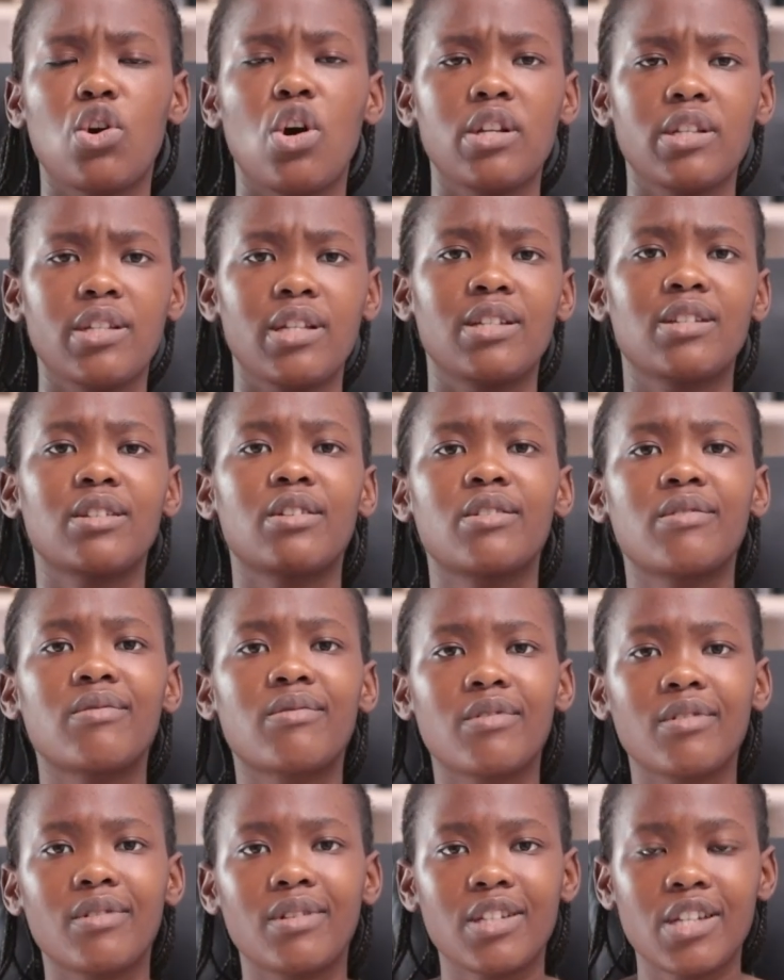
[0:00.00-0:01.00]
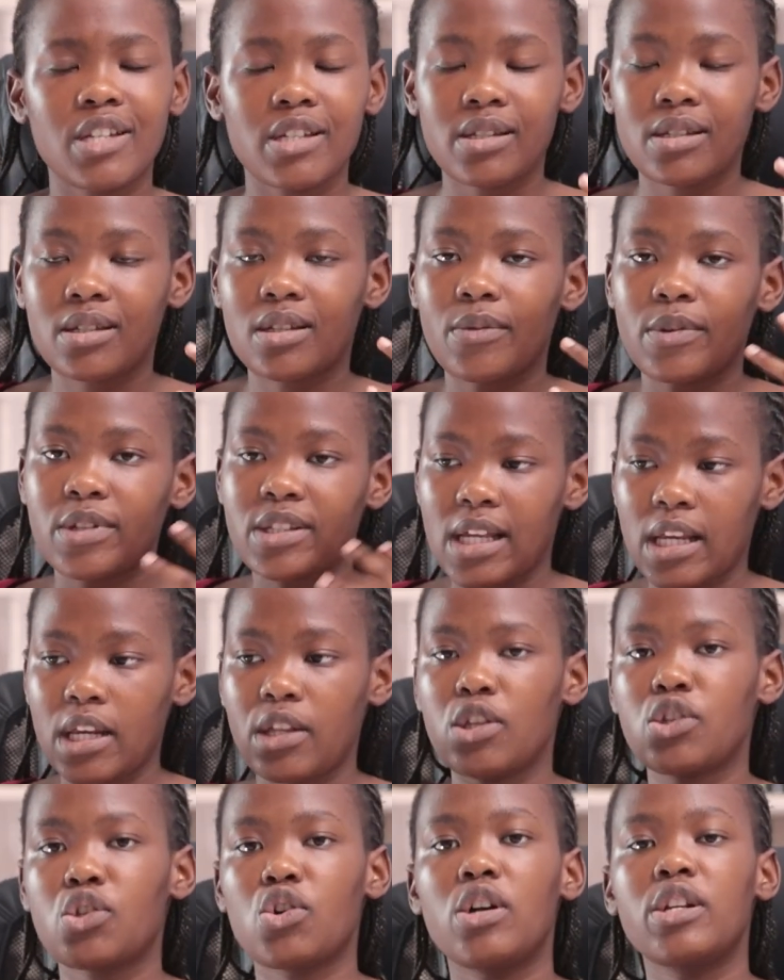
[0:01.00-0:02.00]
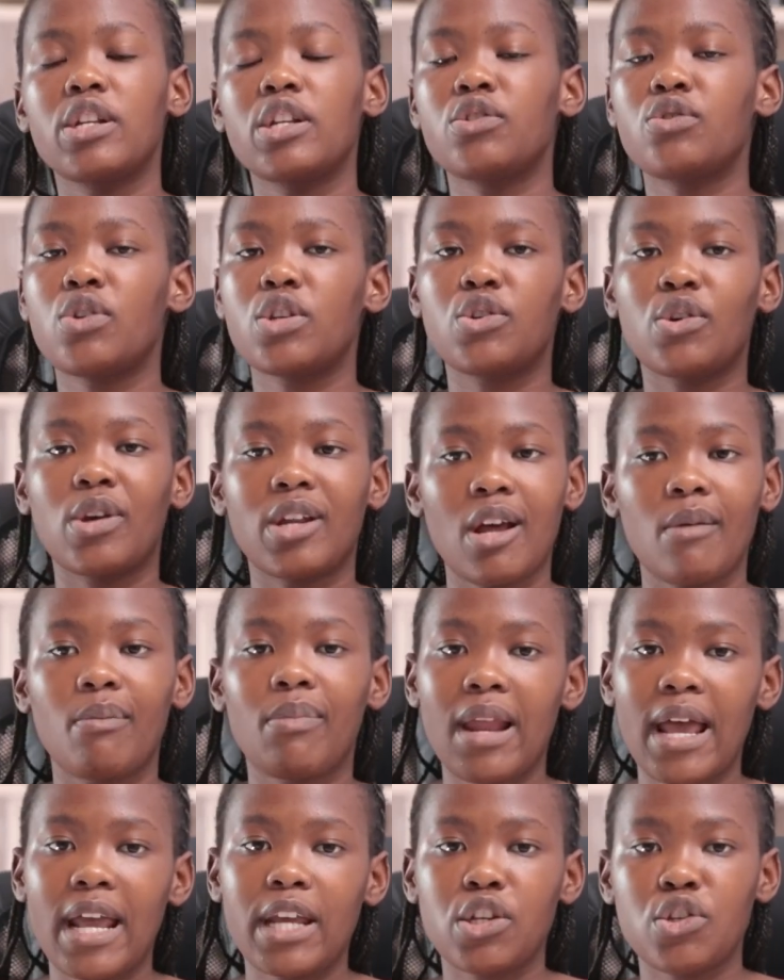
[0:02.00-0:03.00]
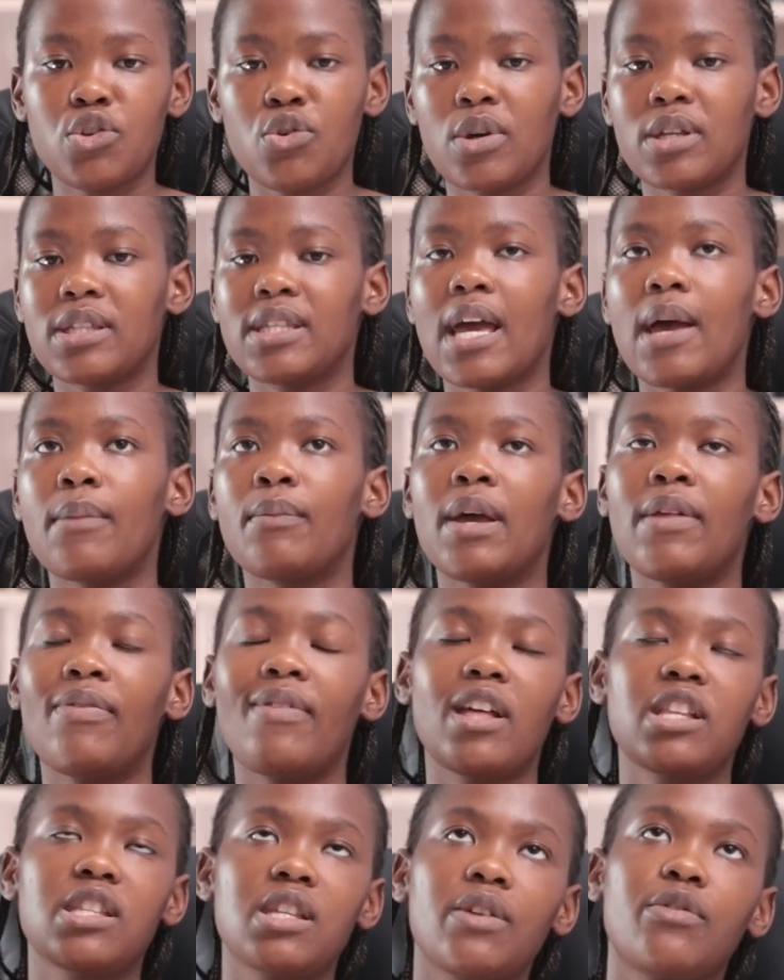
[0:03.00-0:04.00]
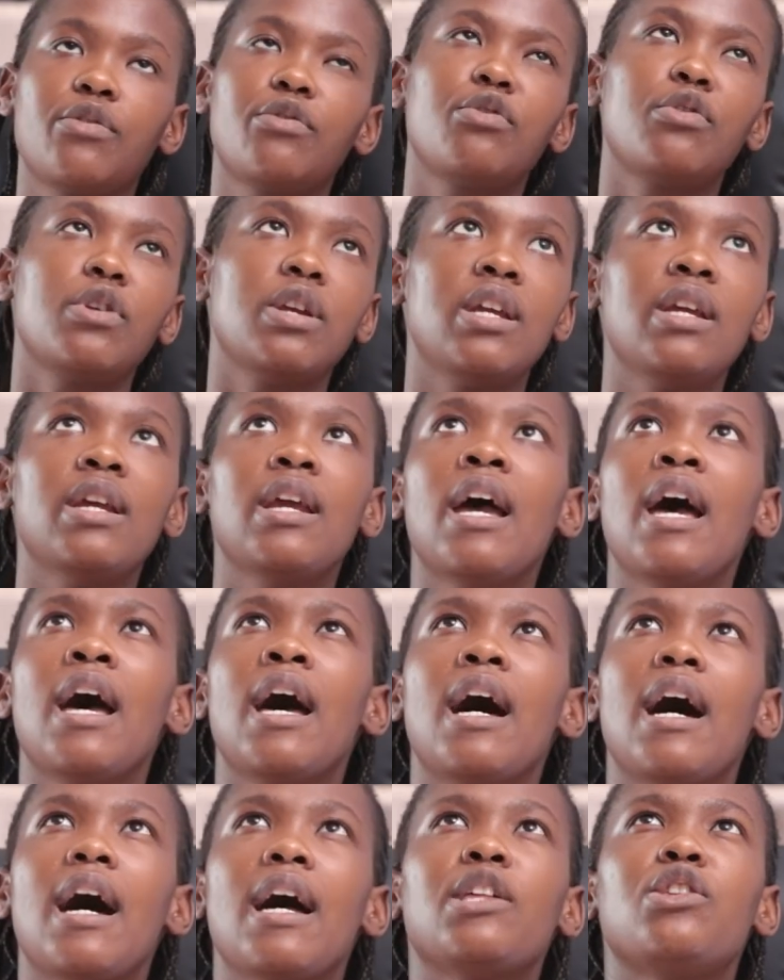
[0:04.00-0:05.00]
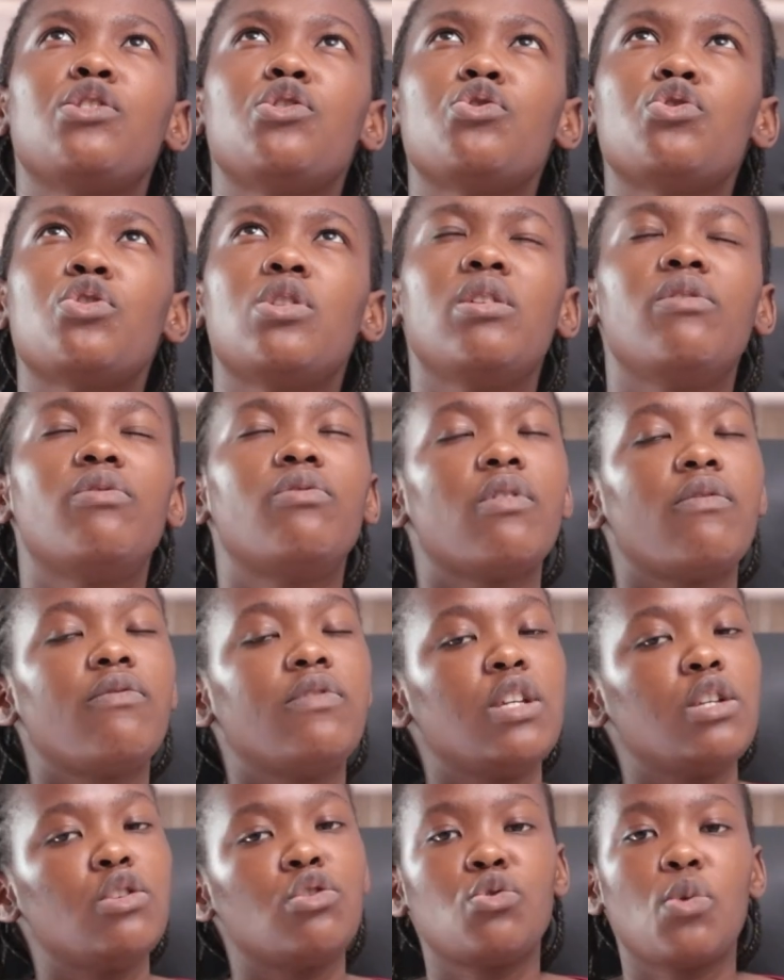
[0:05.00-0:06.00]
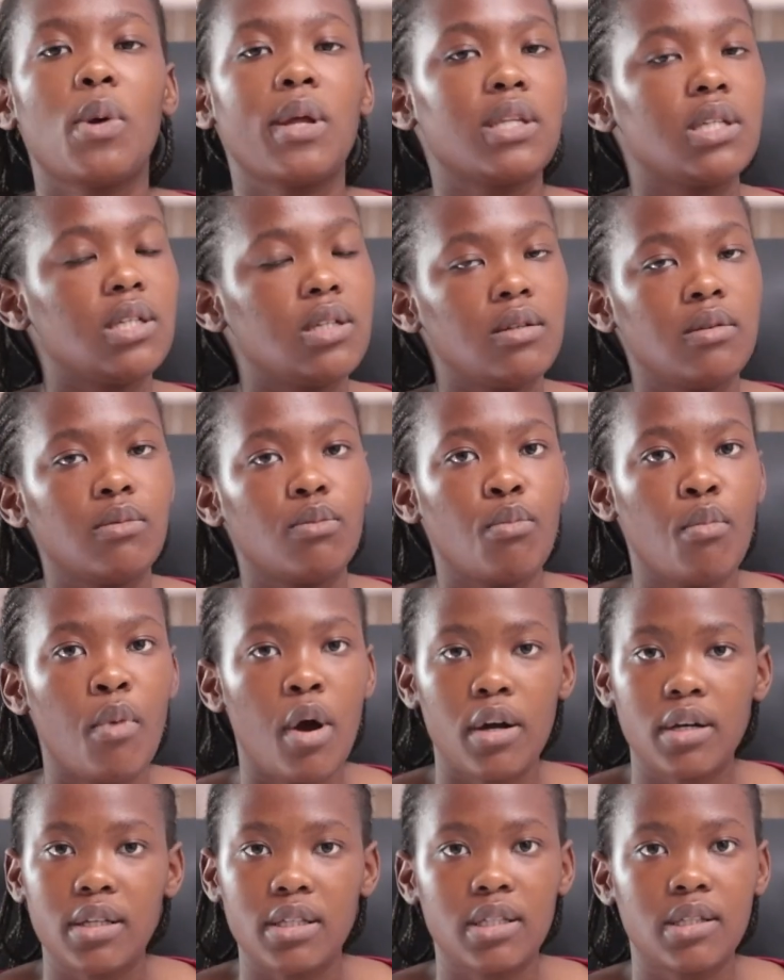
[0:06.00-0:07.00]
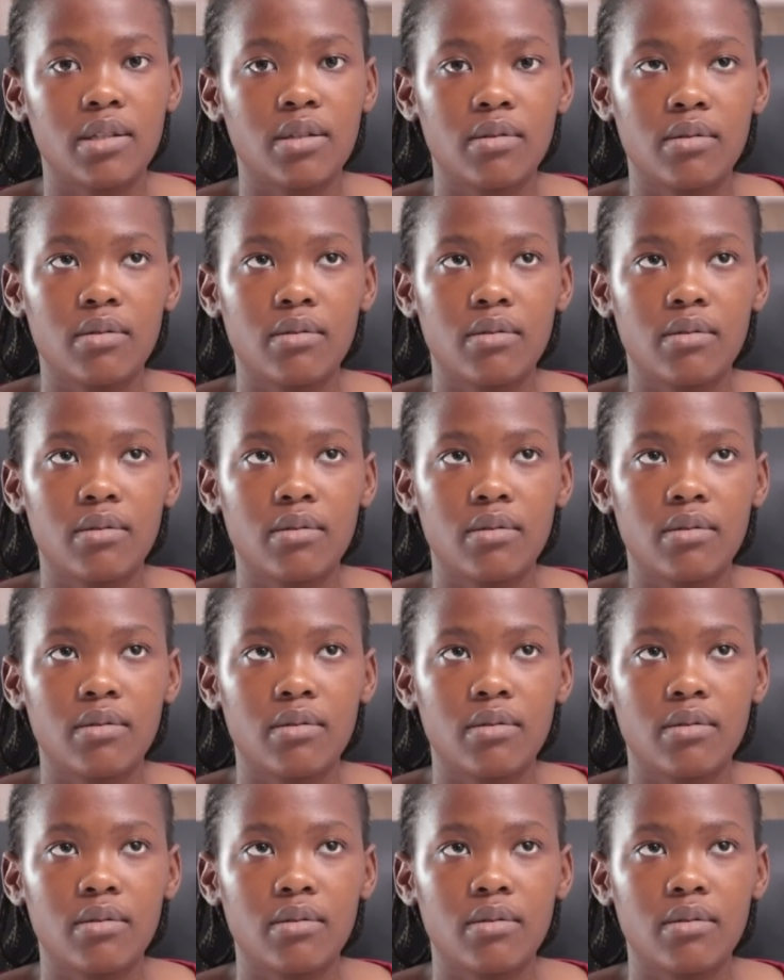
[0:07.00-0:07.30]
content. Just study this content so that you can apply it in your exam, and that's at a free, it's usually 15-20 marks.